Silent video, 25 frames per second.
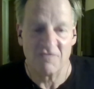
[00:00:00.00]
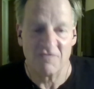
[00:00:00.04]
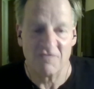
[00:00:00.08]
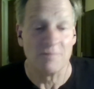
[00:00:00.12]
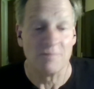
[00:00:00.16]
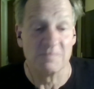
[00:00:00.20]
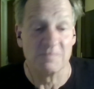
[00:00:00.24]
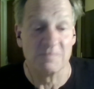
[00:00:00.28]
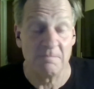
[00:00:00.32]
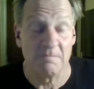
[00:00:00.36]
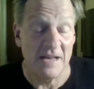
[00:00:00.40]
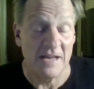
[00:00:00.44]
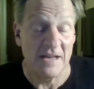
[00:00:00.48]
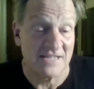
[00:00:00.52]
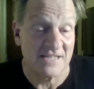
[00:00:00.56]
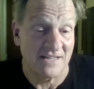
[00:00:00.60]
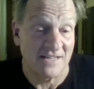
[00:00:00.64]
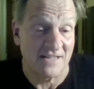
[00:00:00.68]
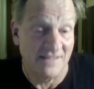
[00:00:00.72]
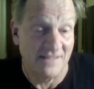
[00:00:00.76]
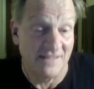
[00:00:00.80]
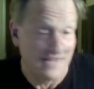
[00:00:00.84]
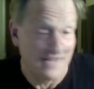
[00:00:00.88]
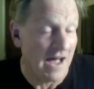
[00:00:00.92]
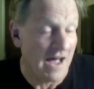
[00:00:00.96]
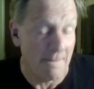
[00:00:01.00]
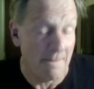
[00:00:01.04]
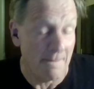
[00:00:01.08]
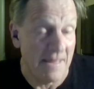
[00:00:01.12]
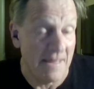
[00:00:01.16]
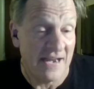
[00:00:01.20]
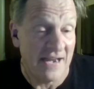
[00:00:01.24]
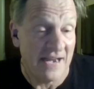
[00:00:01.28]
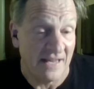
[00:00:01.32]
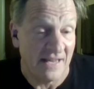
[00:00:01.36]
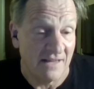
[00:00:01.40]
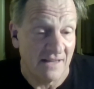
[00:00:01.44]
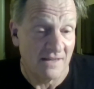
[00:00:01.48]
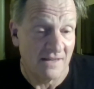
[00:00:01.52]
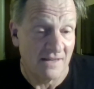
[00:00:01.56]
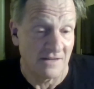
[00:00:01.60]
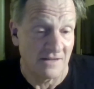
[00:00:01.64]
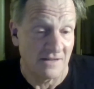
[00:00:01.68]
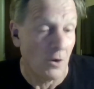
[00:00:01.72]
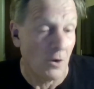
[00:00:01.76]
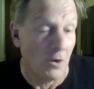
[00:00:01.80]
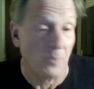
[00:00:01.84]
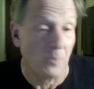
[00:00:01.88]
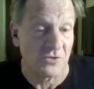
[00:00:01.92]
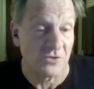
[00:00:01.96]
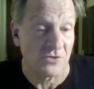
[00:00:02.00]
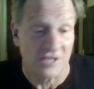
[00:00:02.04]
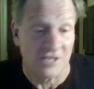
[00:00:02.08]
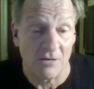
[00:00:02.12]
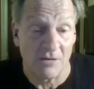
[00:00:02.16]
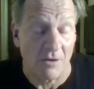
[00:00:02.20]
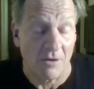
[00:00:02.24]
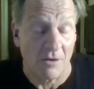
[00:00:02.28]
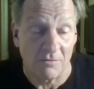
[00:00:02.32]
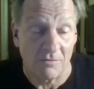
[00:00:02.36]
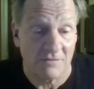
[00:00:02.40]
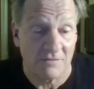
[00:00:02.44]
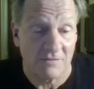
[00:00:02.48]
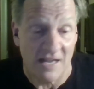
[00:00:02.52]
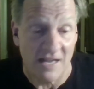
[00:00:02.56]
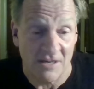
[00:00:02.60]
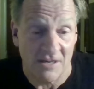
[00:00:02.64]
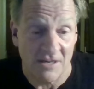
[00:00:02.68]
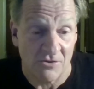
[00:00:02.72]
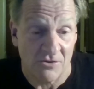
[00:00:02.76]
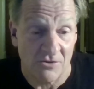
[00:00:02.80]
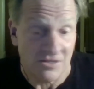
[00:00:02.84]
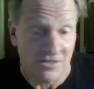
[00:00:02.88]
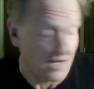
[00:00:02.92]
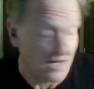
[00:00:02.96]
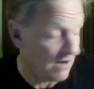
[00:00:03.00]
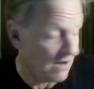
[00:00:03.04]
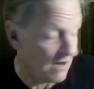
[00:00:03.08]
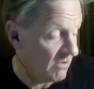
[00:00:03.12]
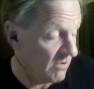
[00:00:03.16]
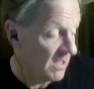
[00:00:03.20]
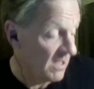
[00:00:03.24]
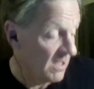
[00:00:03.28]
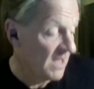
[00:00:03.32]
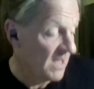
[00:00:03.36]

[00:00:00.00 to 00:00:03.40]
from basically not many, almost zero 10 years ago.